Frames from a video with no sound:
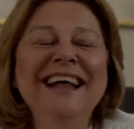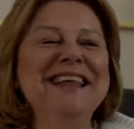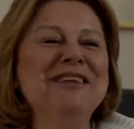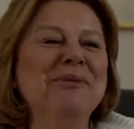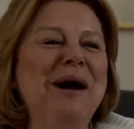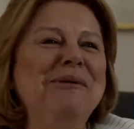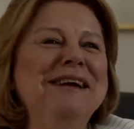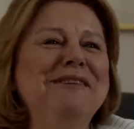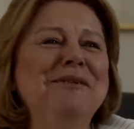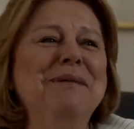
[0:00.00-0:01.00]
That's why
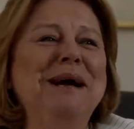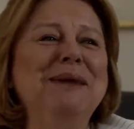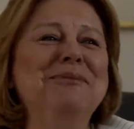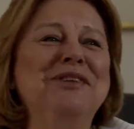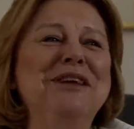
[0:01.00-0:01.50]
we'll May never become it?